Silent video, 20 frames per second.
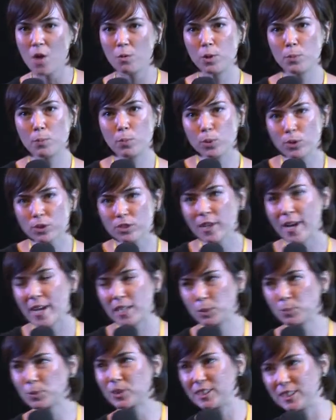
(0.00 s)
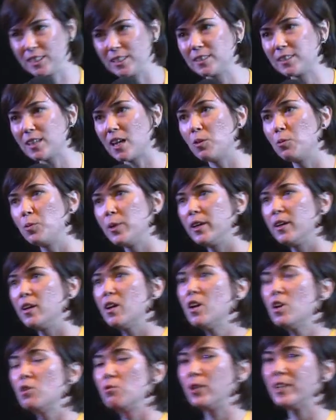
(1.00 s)
we pooled our expertise, and we
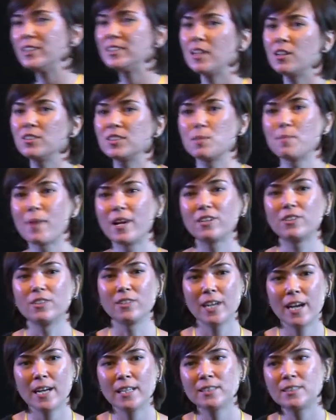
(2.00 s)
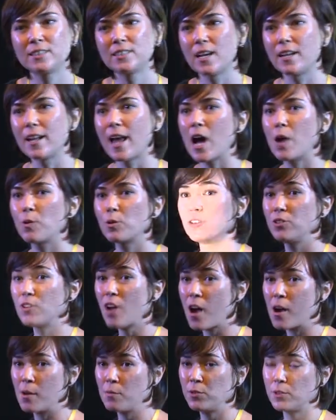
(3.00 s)
reached out to Michael Geist and Howard
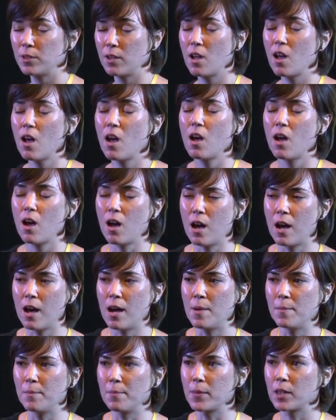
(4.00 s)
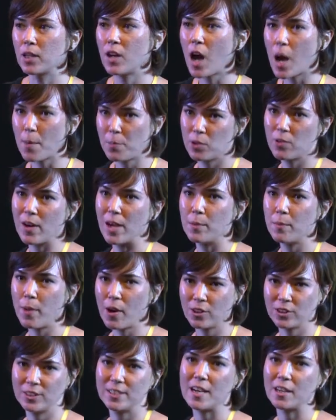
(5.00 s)
Knopf, copyright
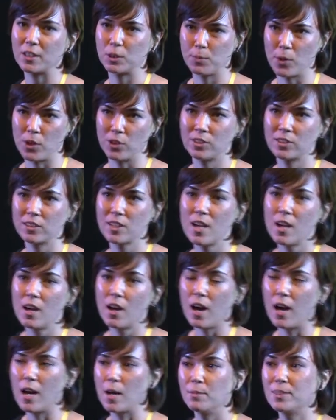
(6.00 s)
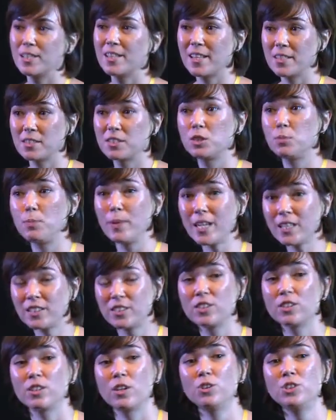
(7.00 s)
policy experts, to then speak
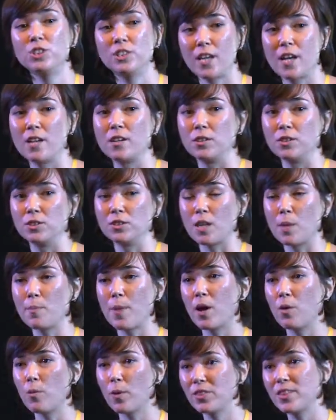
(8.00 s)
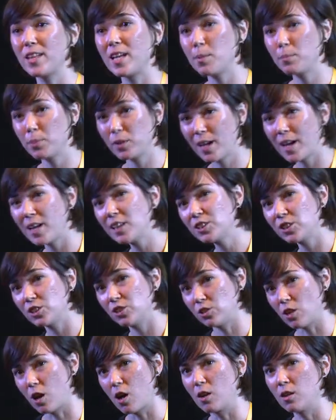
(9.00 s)
to negotiators about what the
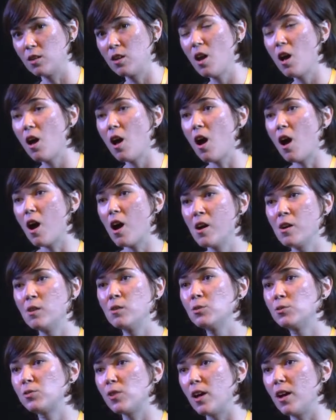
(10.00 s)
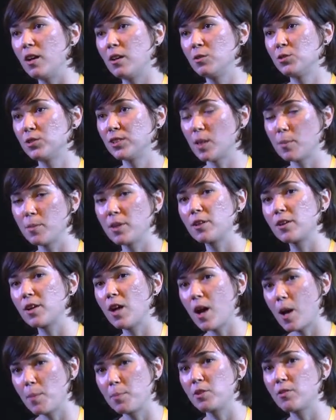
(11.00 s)
implications are of some of the
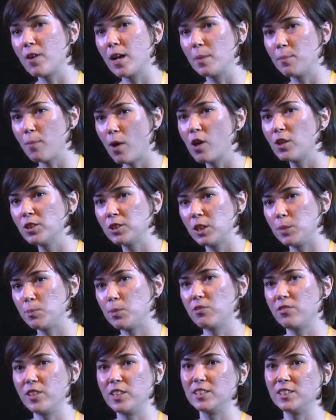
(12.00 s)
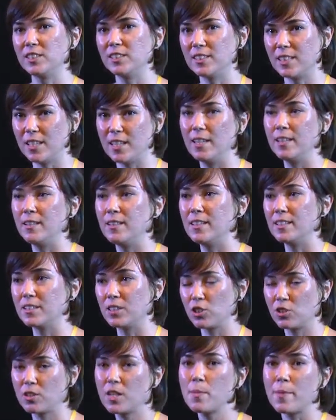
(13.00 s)
copyright policy provisions in this
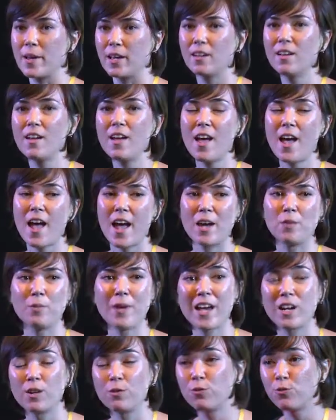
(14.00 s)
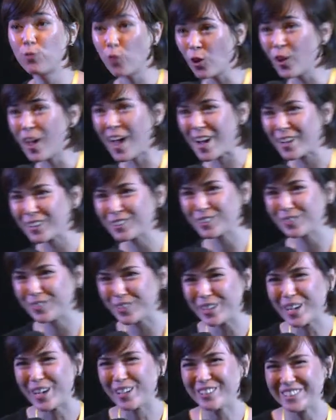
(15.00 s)
agreement. And we had a full house of
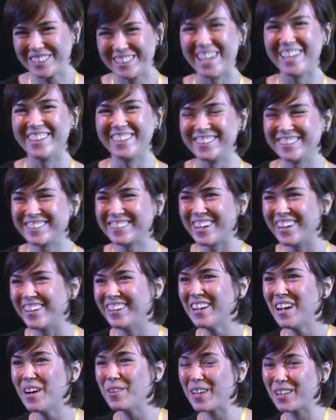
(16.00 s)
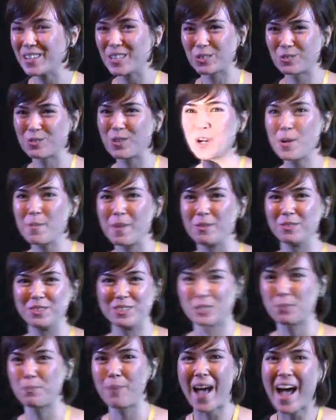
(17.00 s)
negotiators. So we had this room and it was
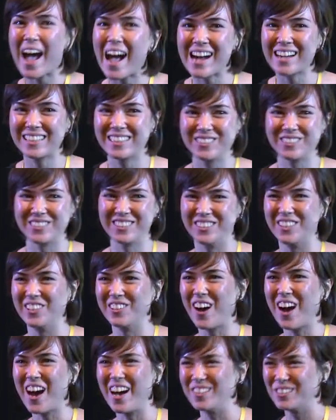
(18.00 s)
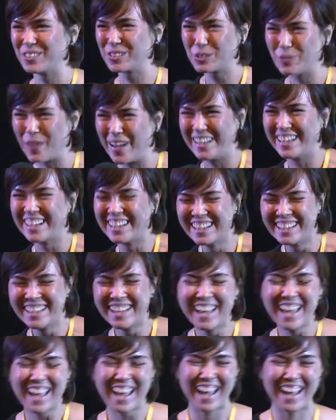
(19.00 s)
just packed. It was, you know, hot and sweaty.
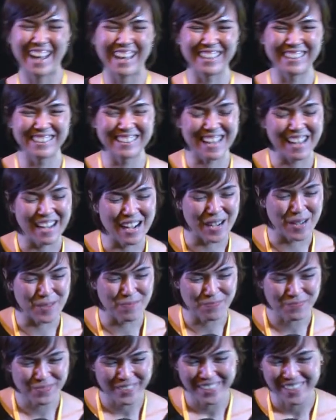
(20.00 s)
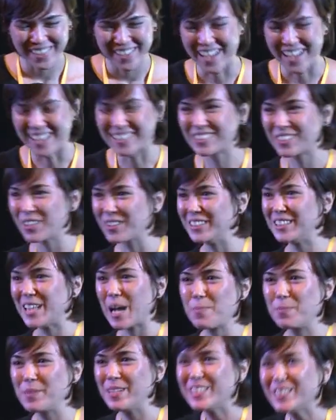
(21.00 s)
And so the
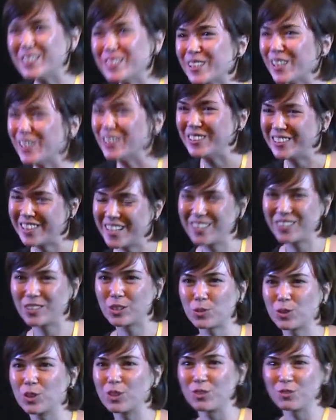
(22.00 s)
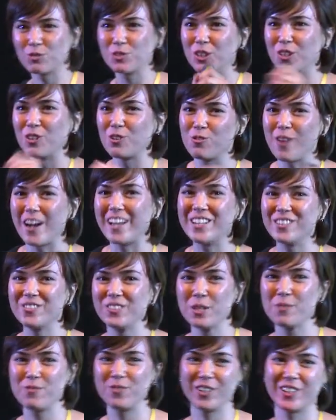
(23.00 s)
Japanese negotiators were, you know, writing
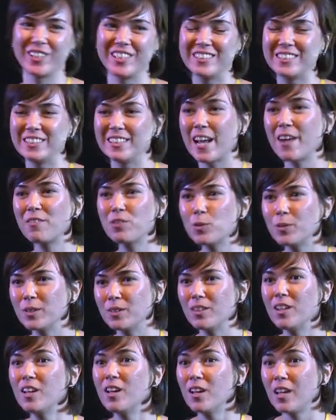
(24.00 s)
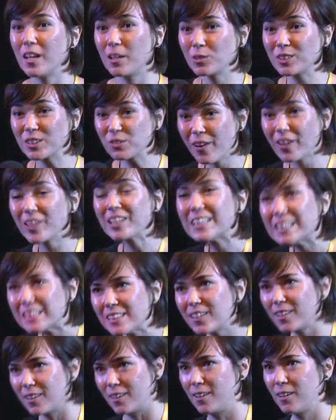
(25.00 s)
really furiously. And everyone, it was very
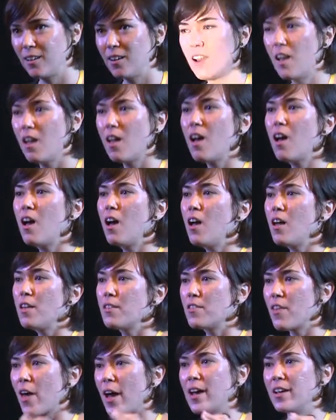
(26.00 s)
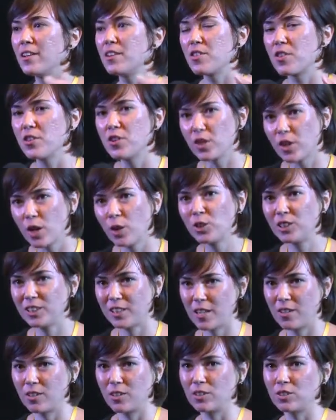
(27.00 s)
clear that the
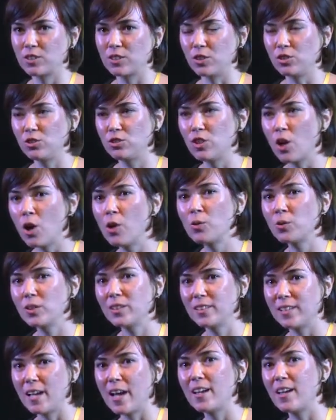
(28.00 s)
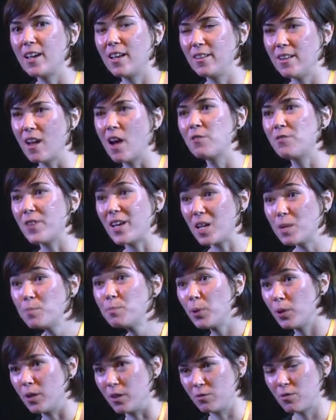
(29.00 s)
negotiators don't get enough
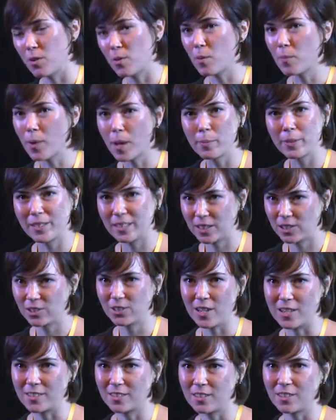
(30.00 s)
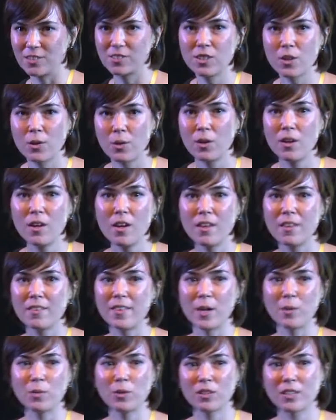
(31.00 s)
input from the public interest. And so
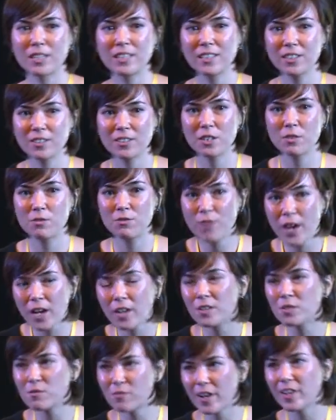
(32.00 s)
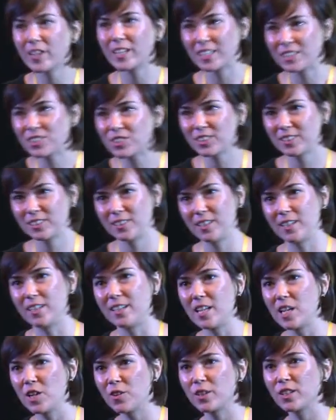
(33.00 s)
they were clearly very, very interested
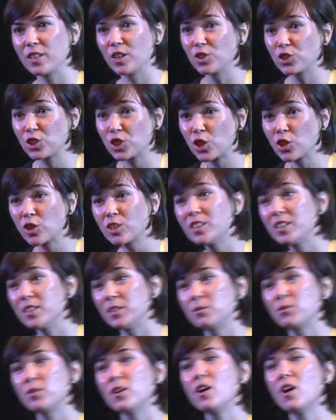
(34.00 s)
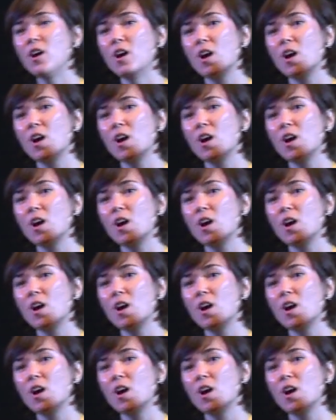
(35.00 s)
in hearing the alternative